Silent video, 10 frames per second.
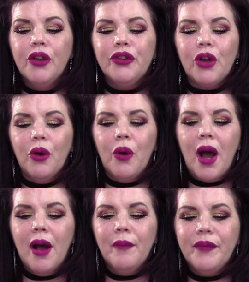
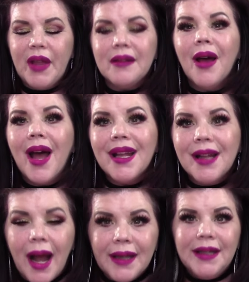So that's how I
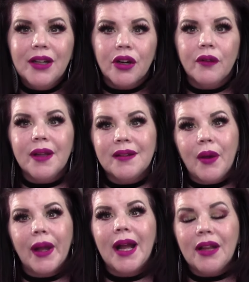got here. That's
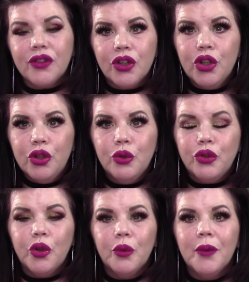how I got to
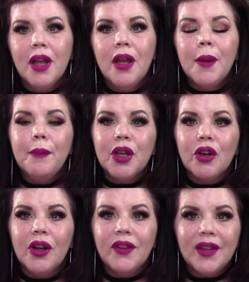YouTube,
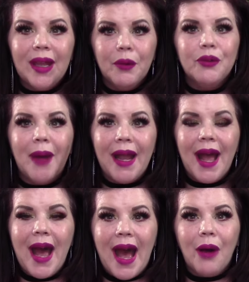because it was my
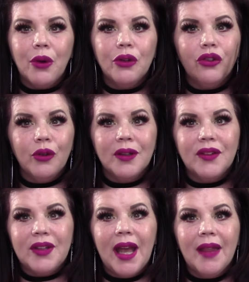out. Do you
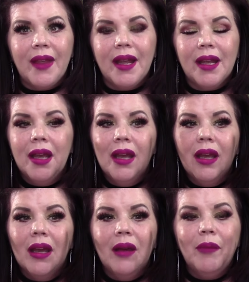understand? Like,
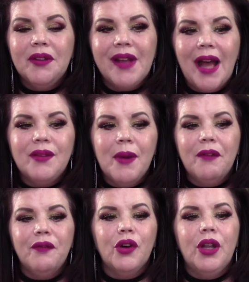besides my
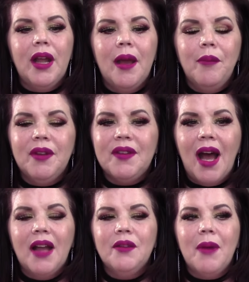foot and
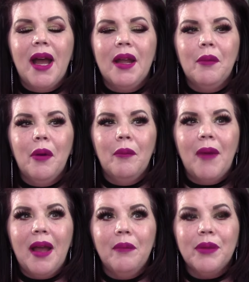besides my
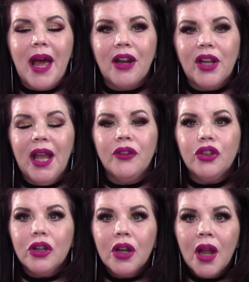bladder
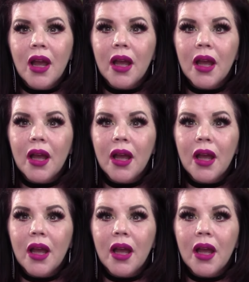cancer,